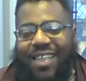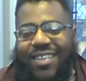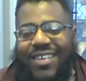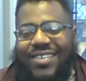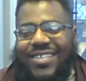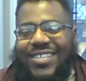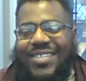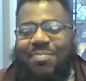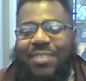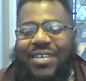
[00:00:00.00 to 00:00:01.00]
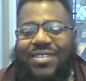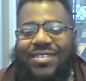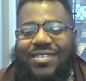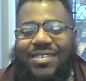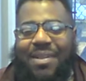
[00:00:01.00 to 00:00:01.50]
Hey, look at this bitch.
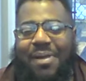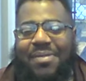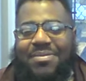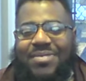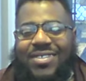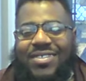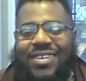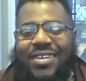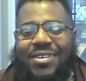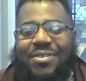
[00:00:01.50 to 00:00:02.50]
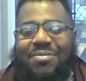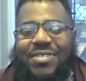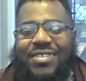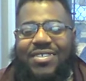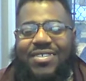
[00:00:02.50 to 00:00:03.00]
Stunning on
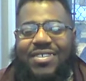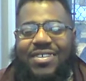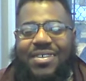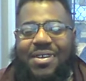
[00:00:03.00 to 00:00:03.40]
me and shit.